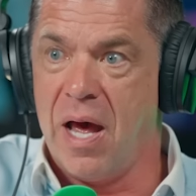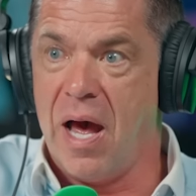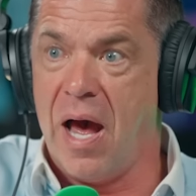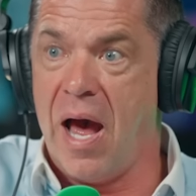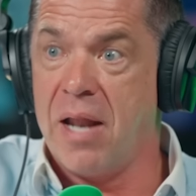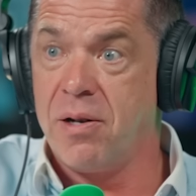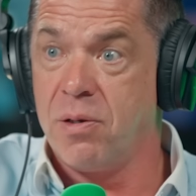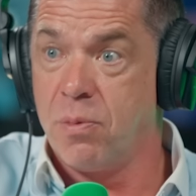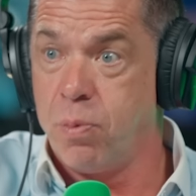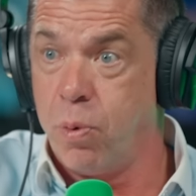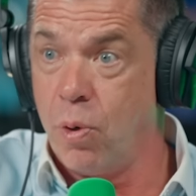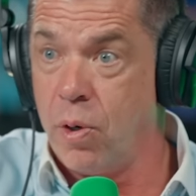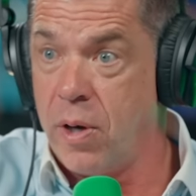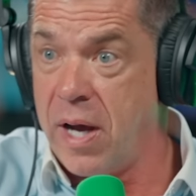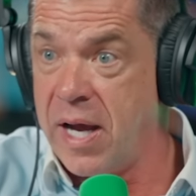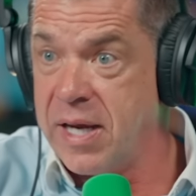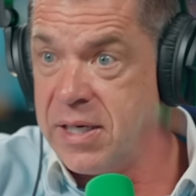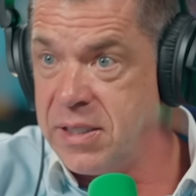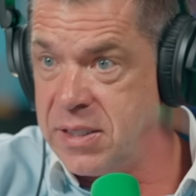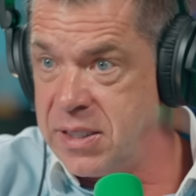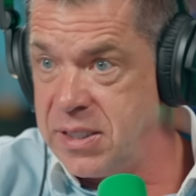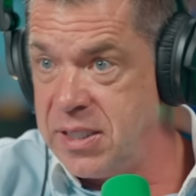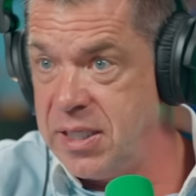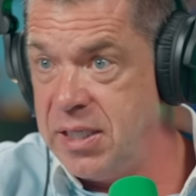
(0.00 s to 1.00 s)
And what I
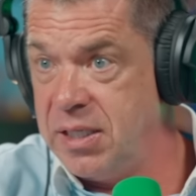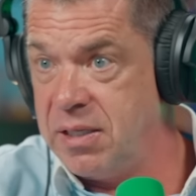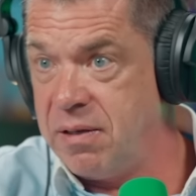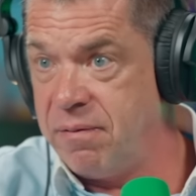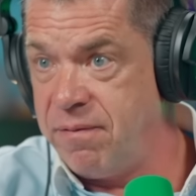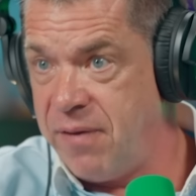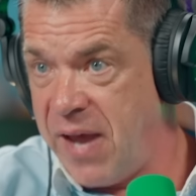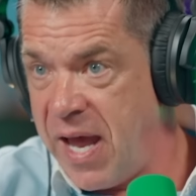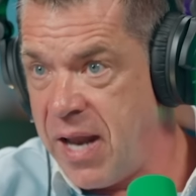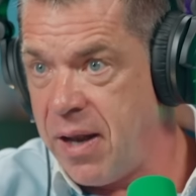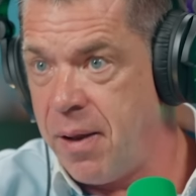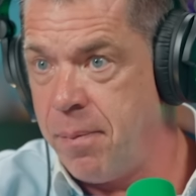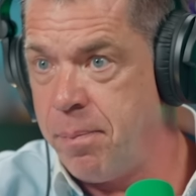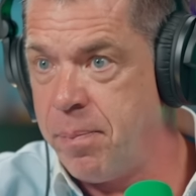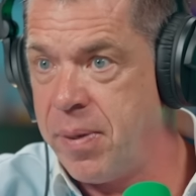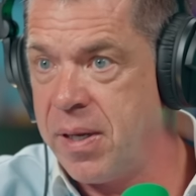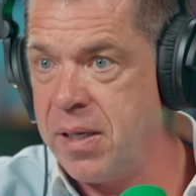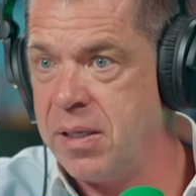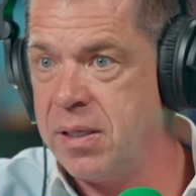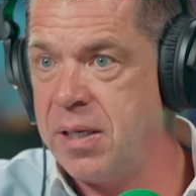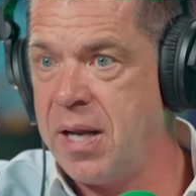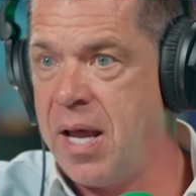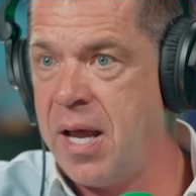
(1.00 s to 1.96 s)
see developing